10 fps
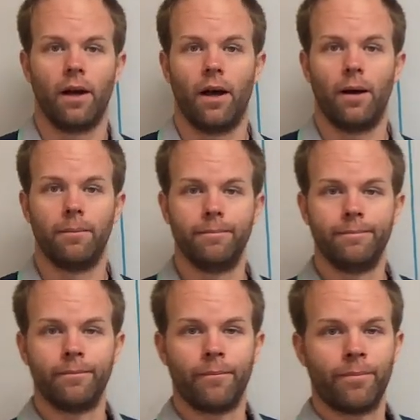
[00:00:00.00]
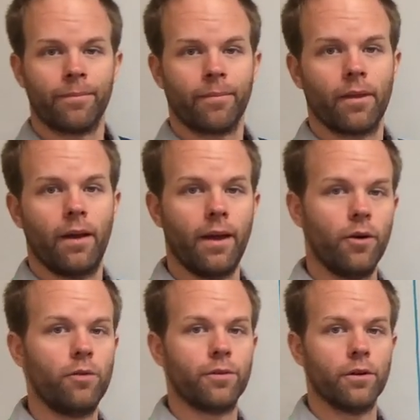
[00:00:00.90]
and
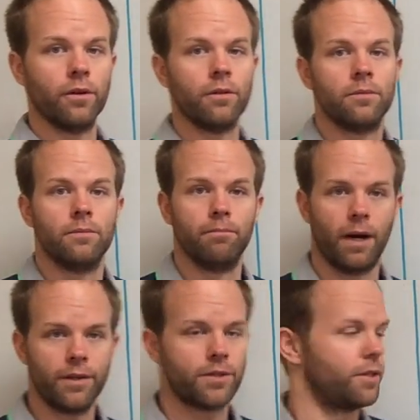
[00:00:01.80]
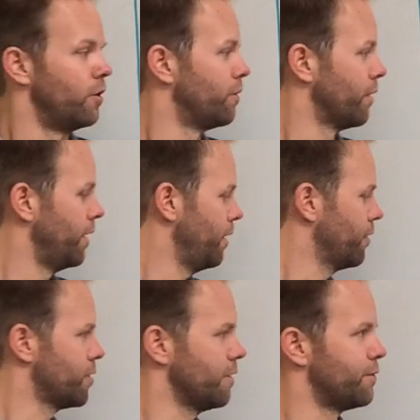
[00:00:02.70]
over months and over
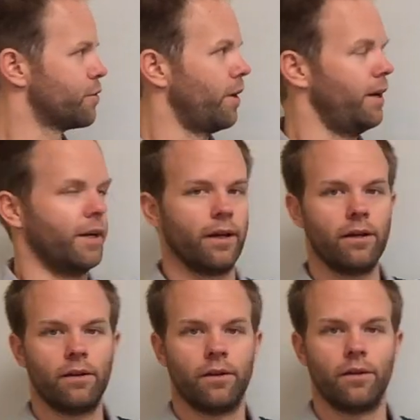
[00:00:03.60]
years of training,